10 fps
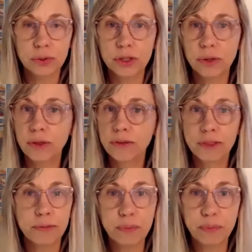So
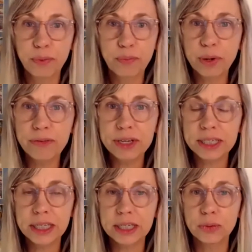the previous
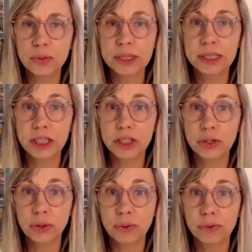list was
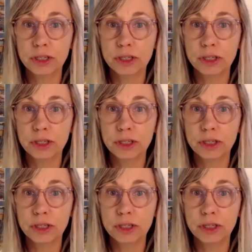digital,